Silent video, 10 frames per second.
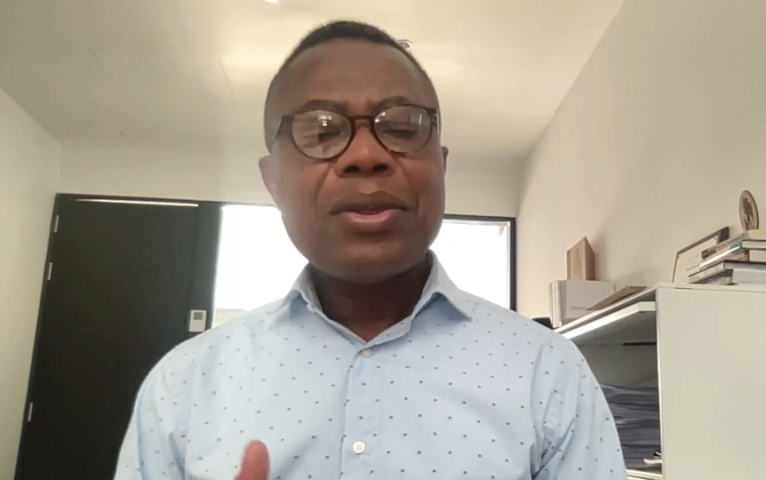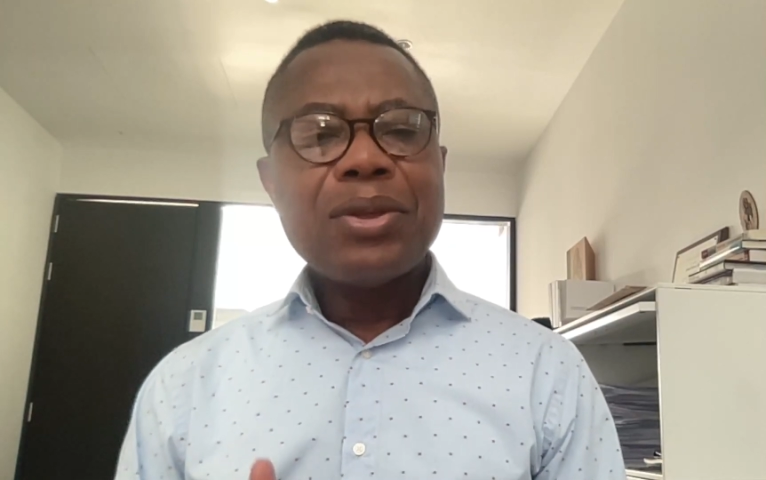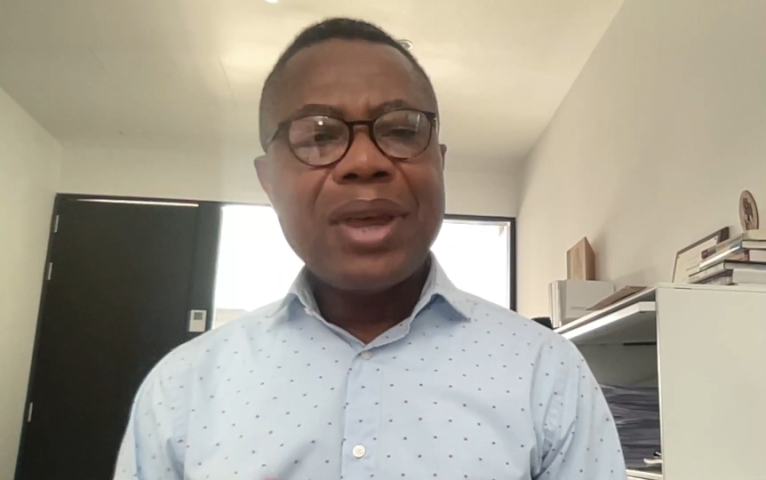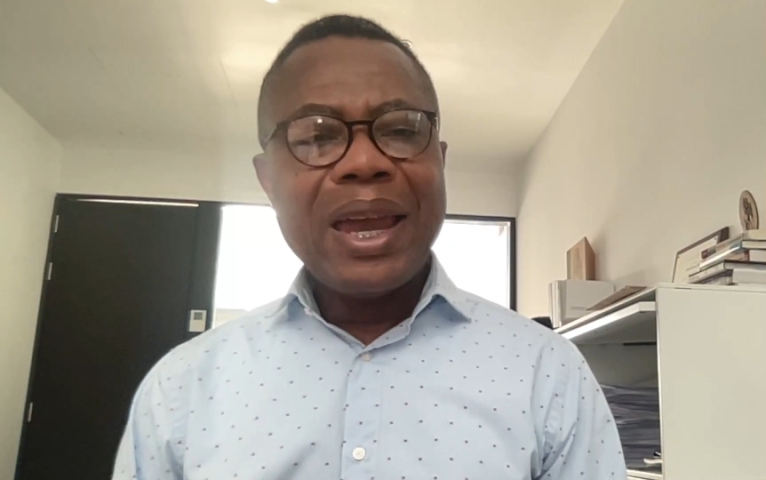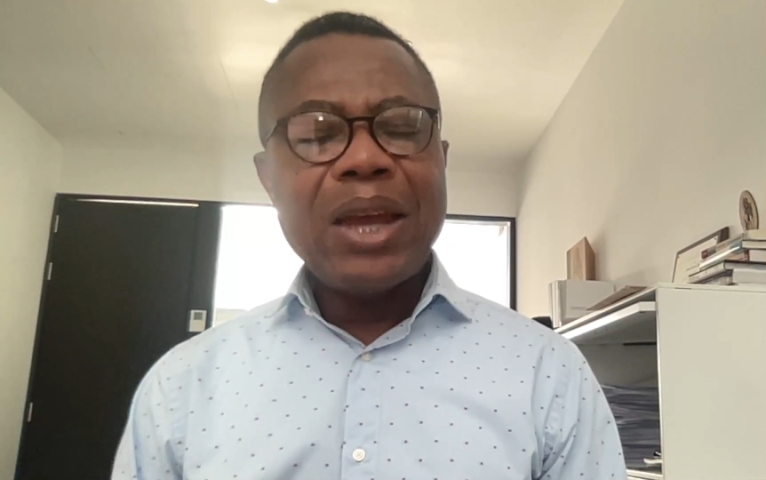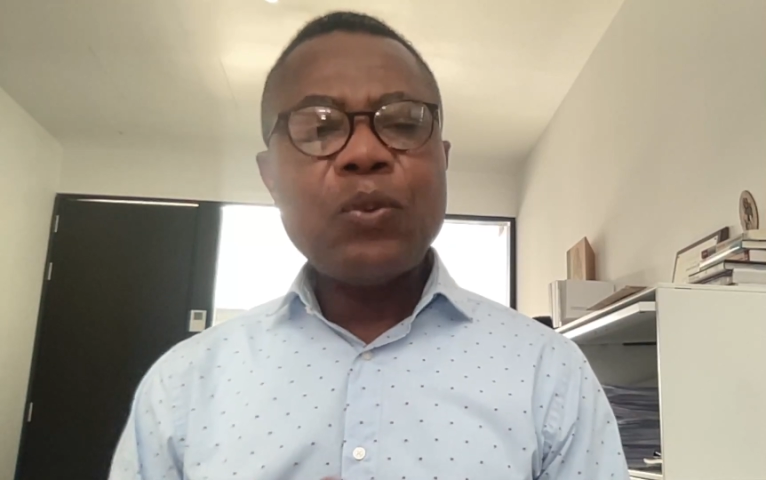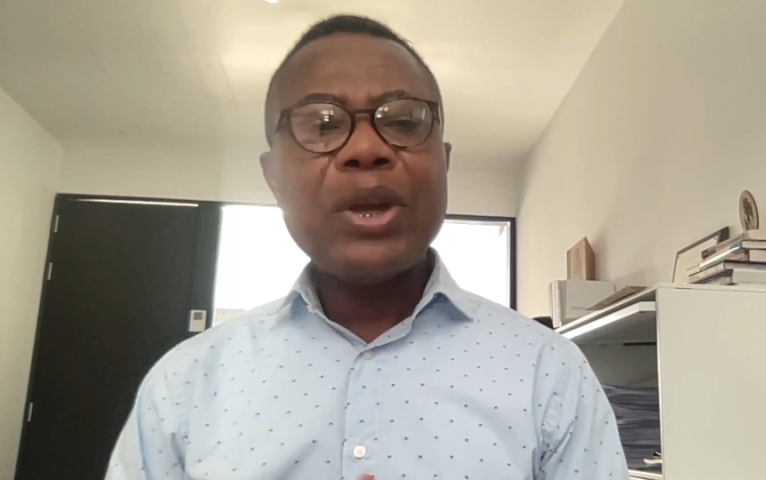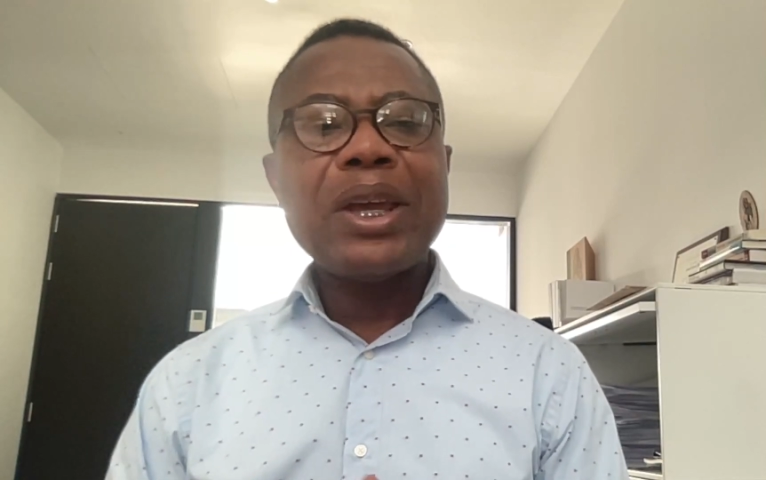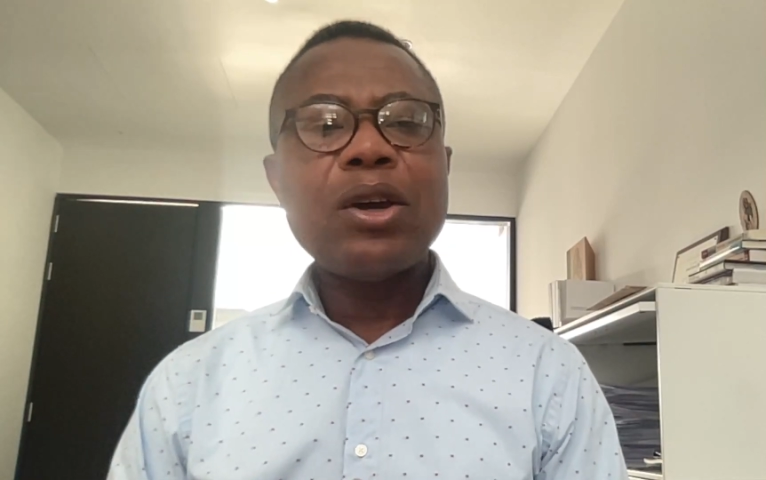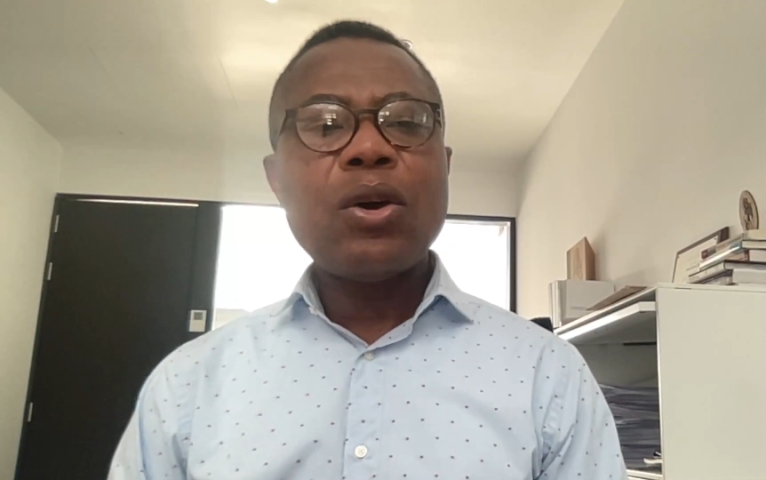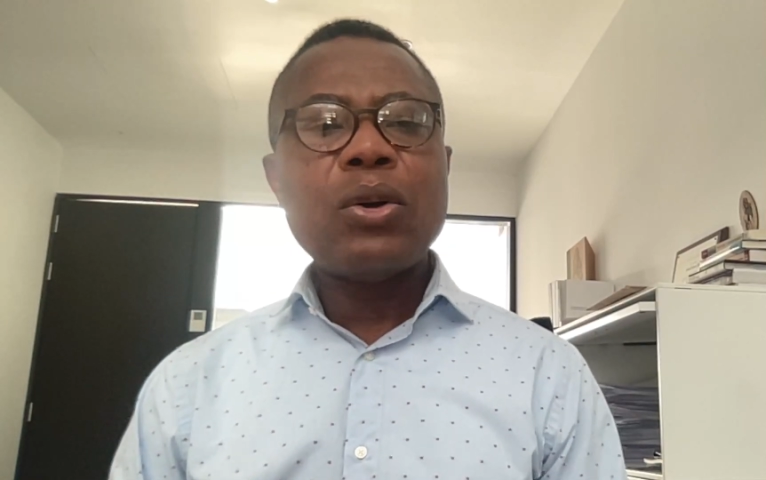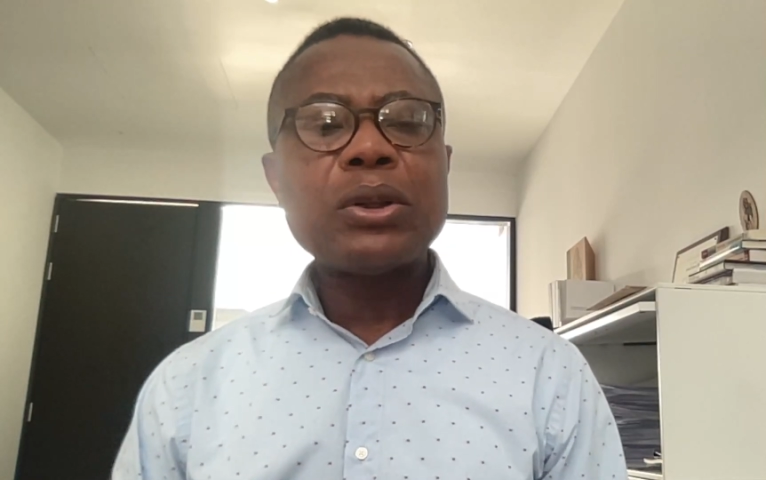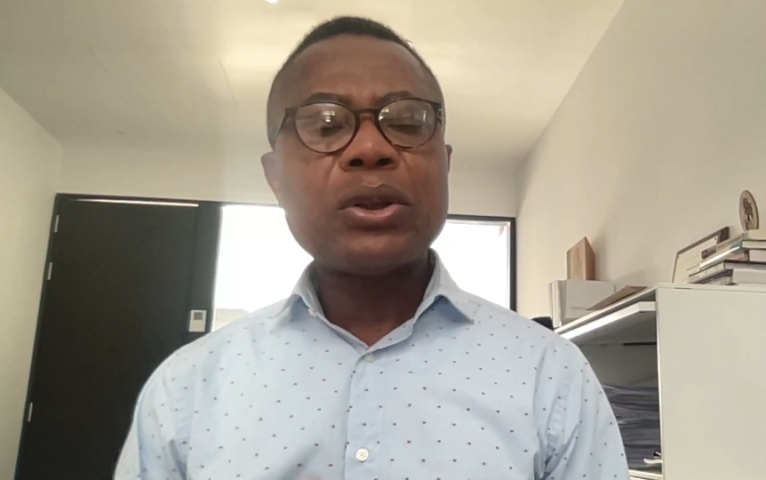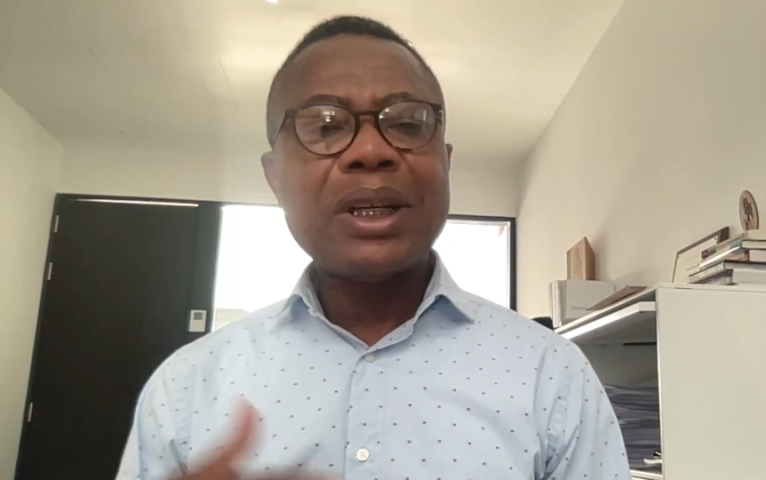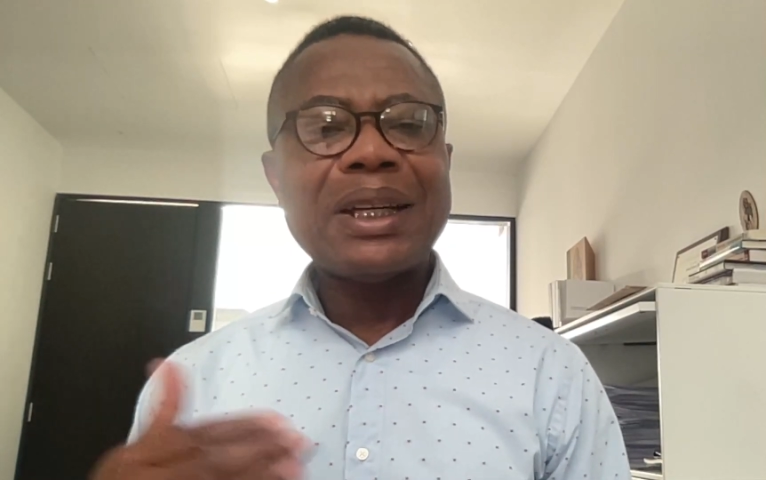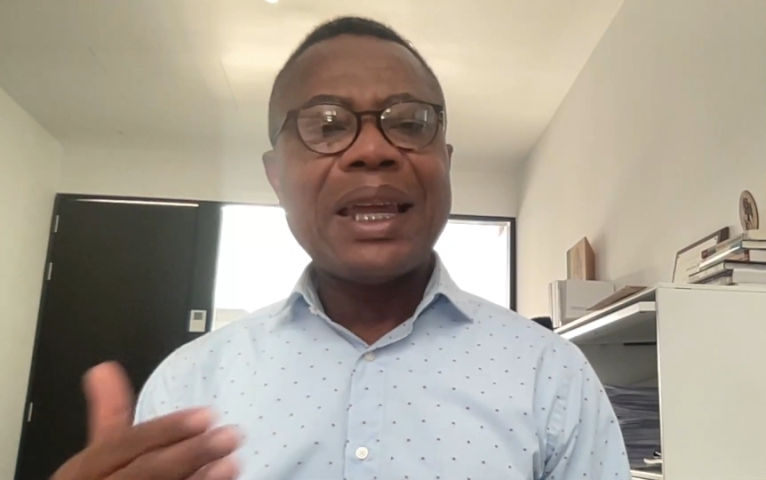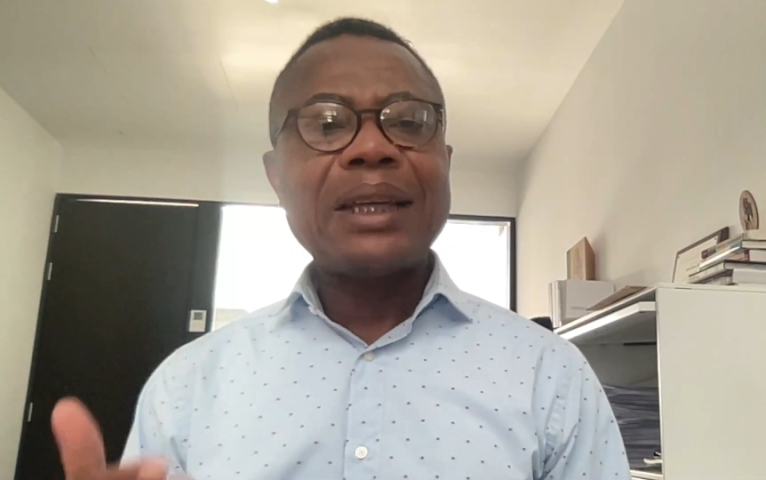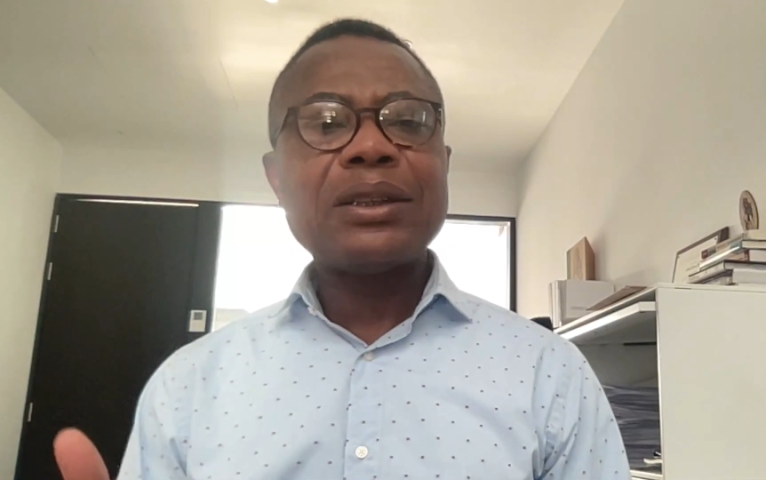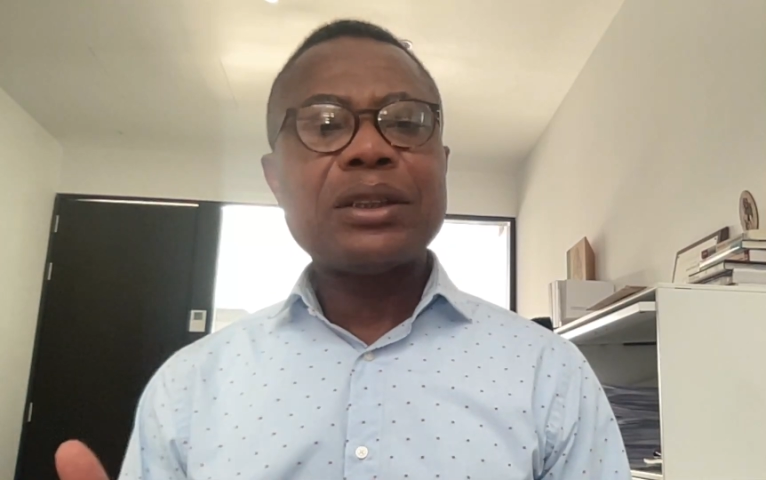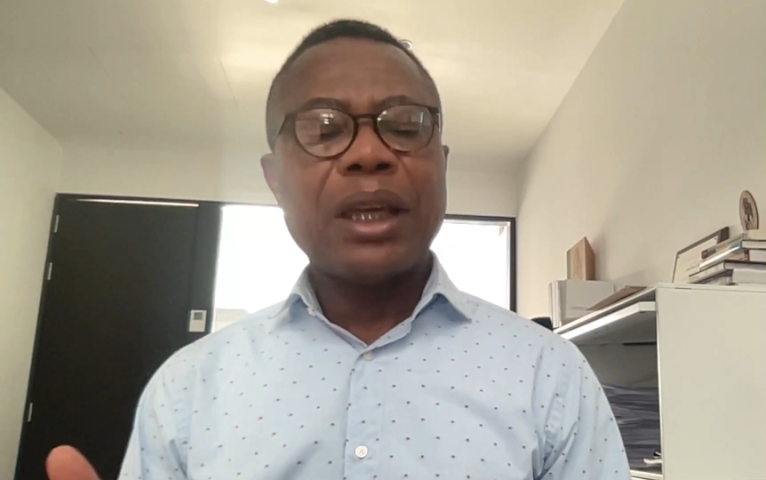then we can go on to the
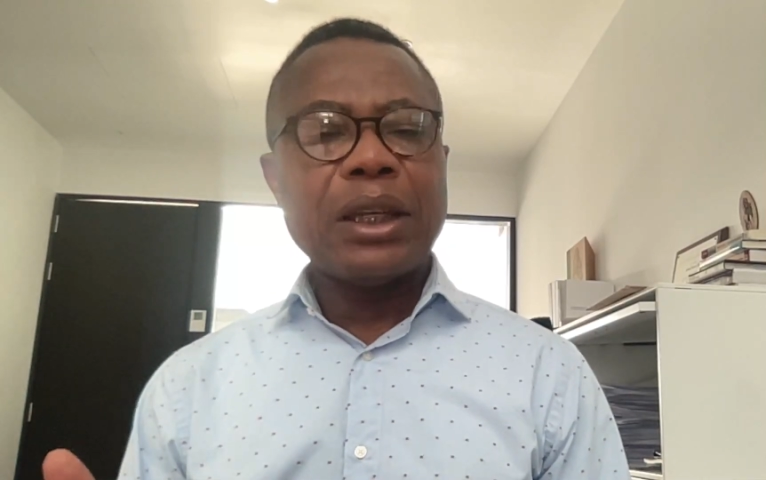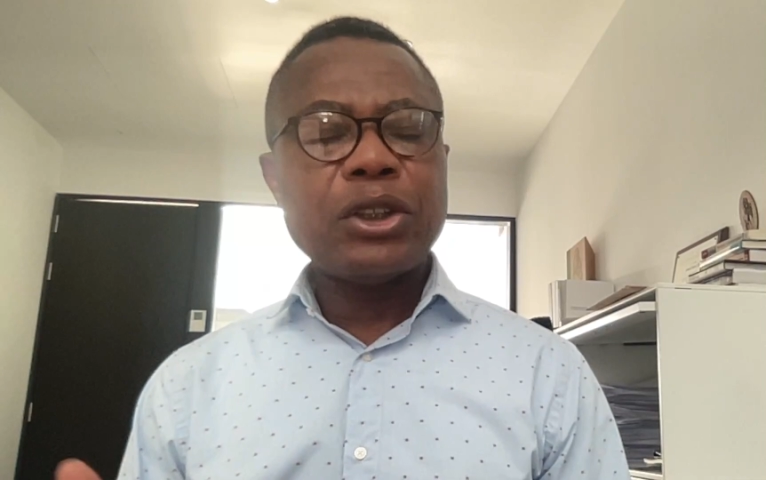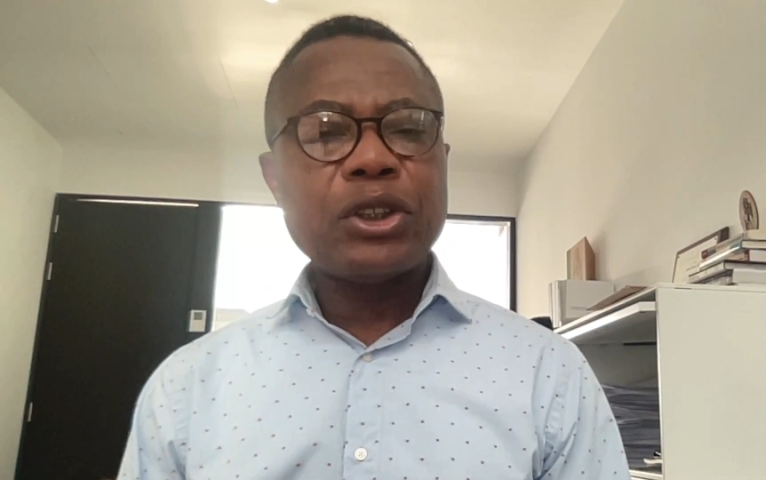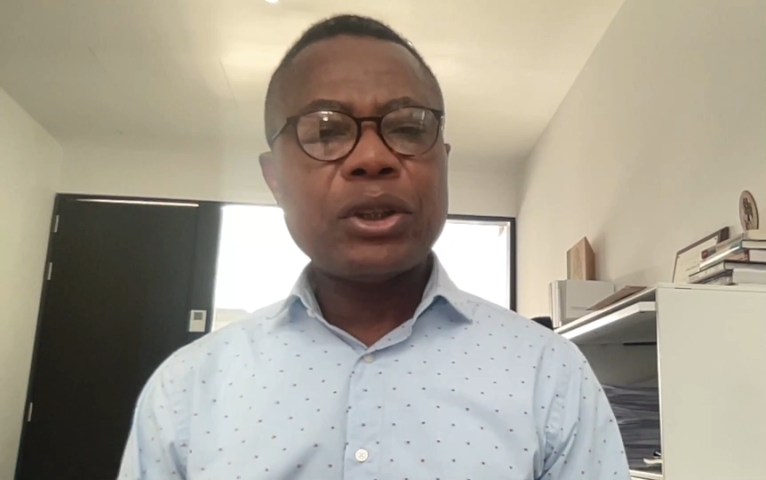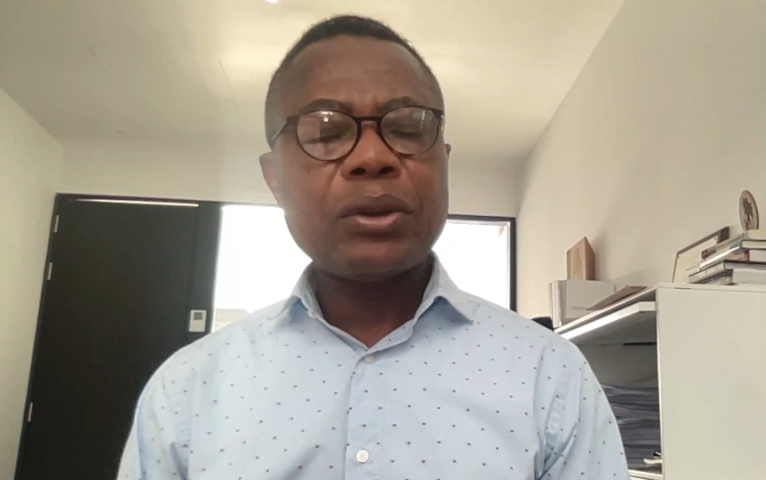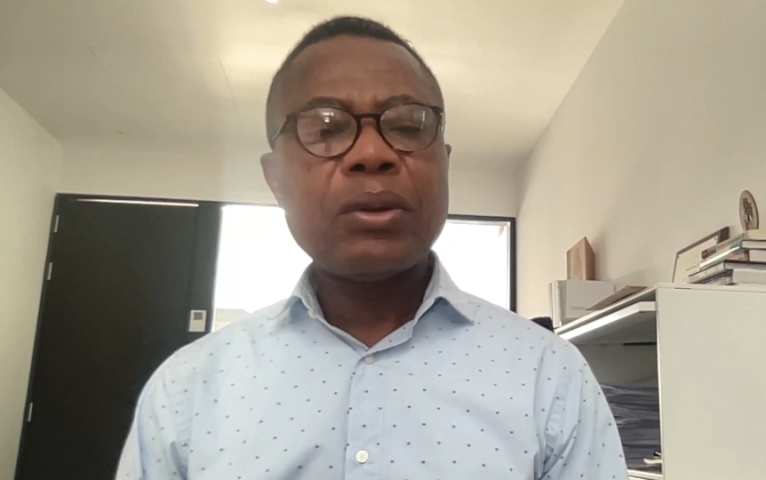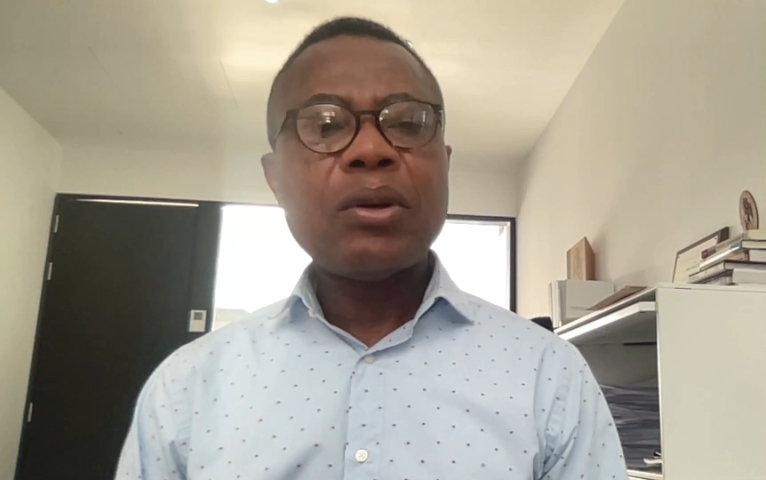next stage